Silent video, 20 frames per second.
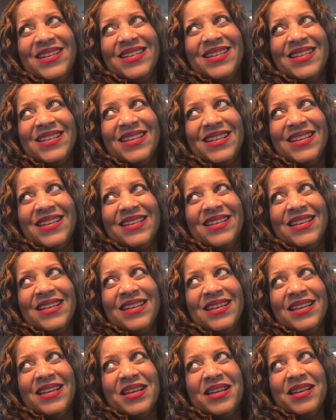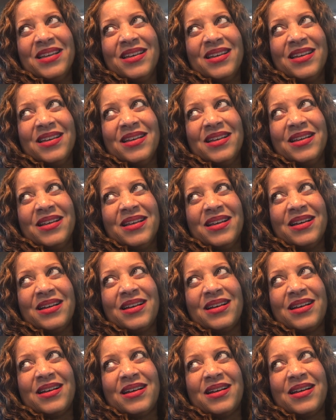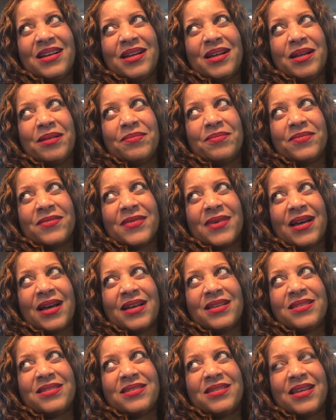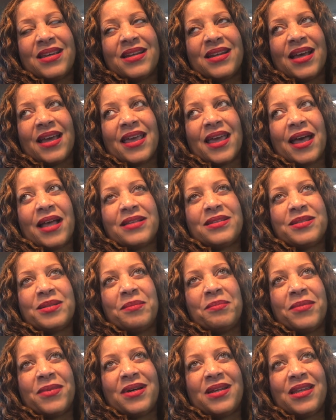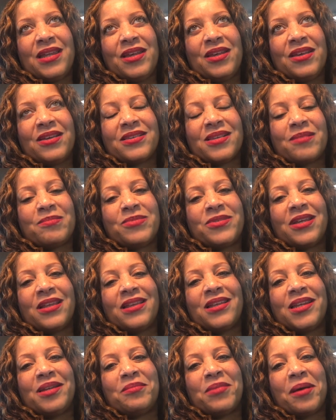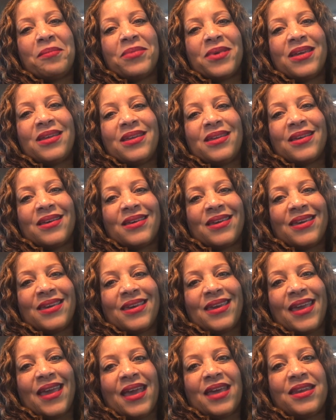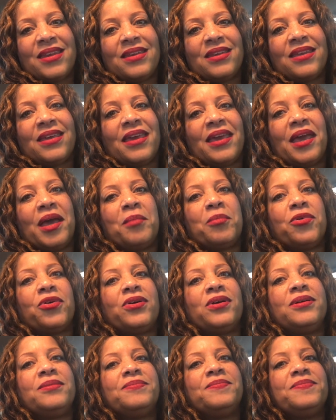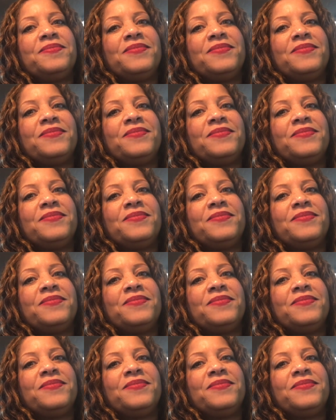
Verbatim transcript: I, what, what, um, so I said I got some money because I'm telling him I'm getting a Canon camera.